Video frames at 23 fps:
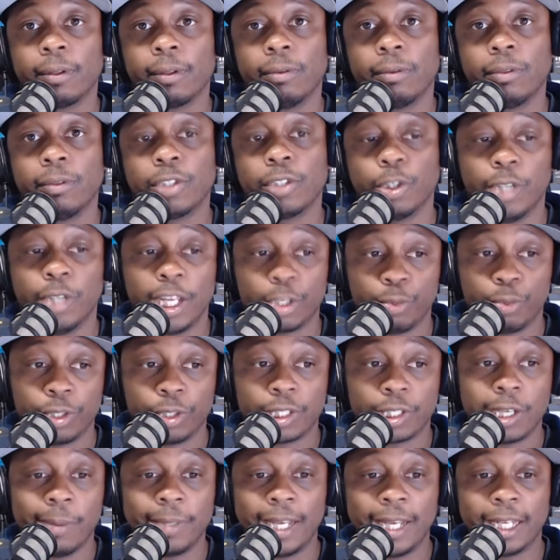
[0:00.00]
So that's what's
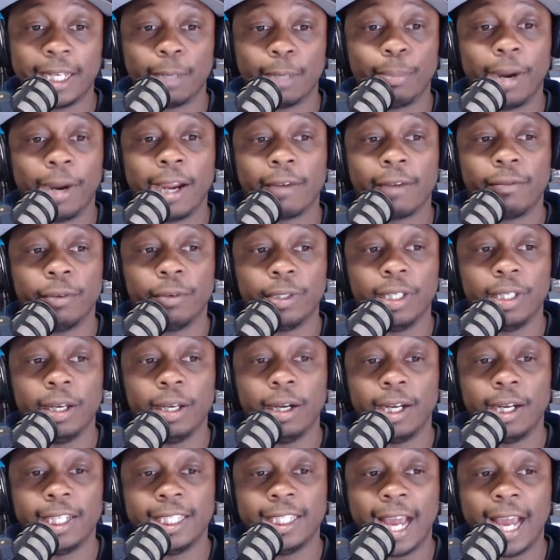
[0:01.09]
coming down the pike for
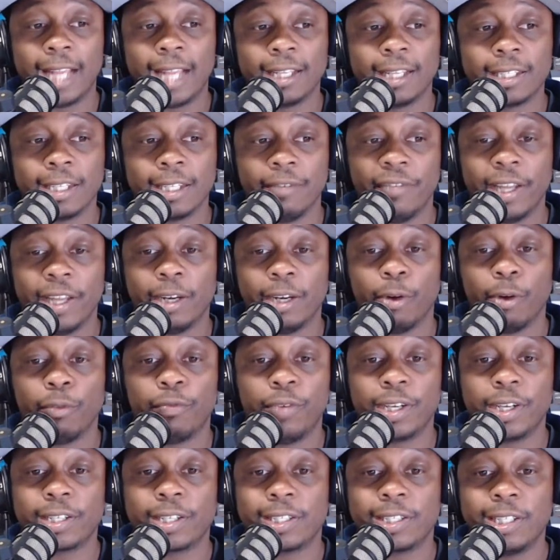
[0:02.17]
Dallas. If they don't
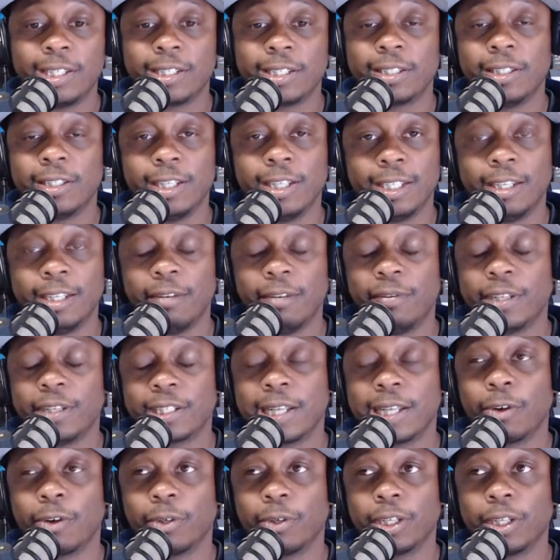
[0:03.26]
fix this, their defense is
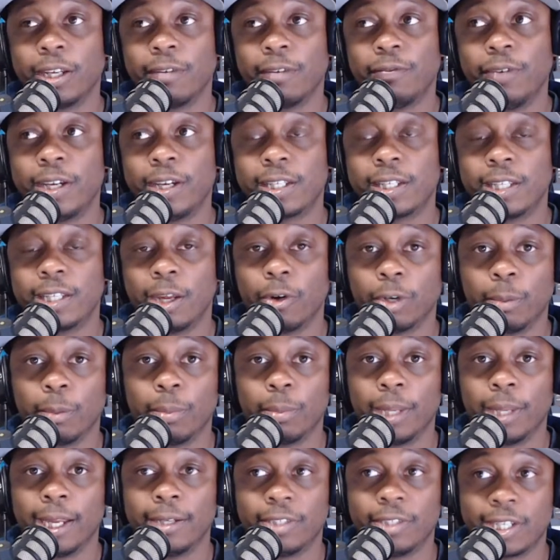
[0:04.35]
not going to get fixed. They're going to
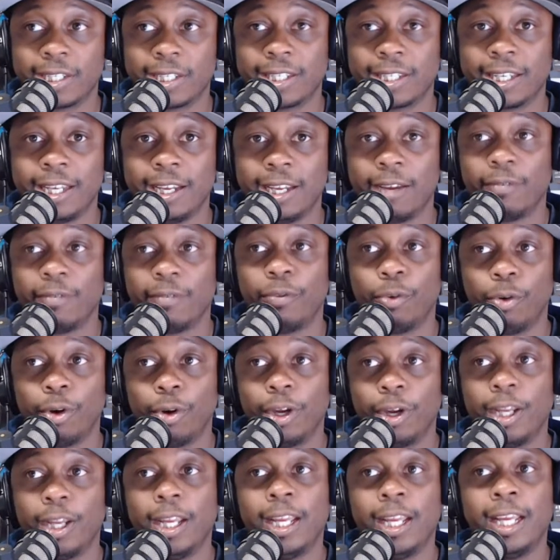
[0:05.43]
blame Jason Kidd for
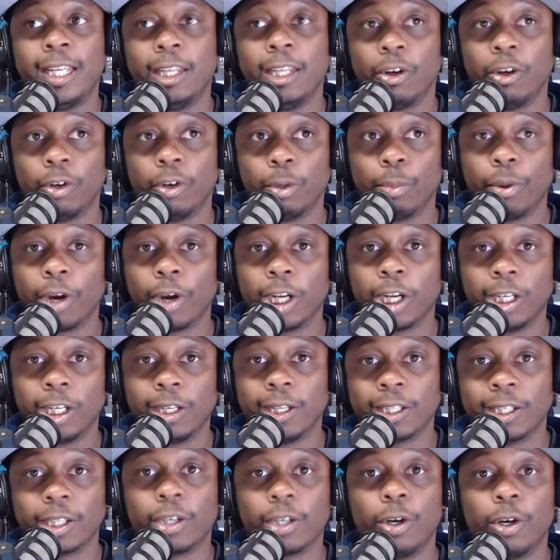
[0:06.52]
it. They're going to bring in
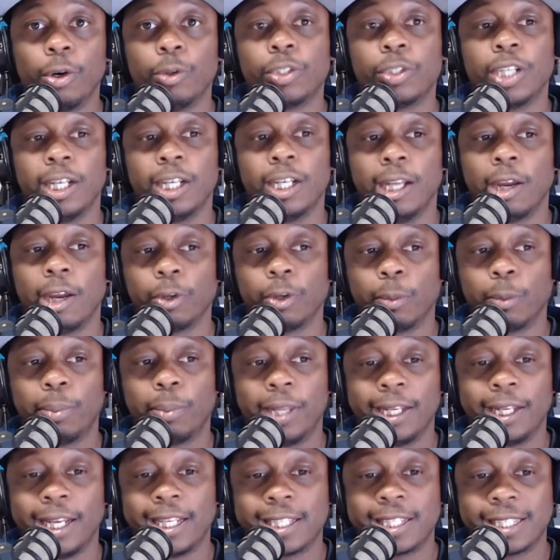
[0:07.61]
another coach, and they're going to
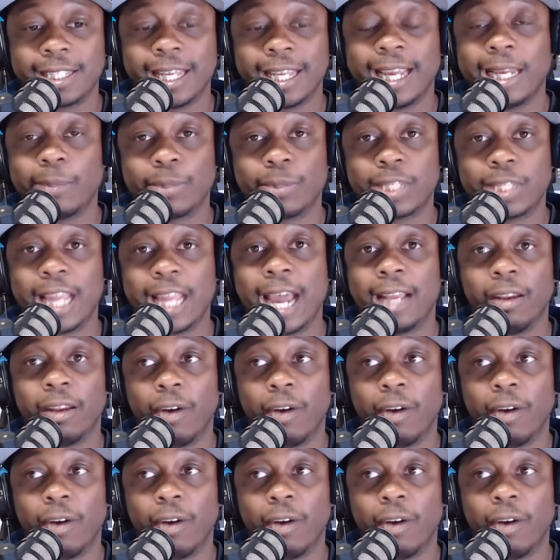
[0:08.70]
play that same style of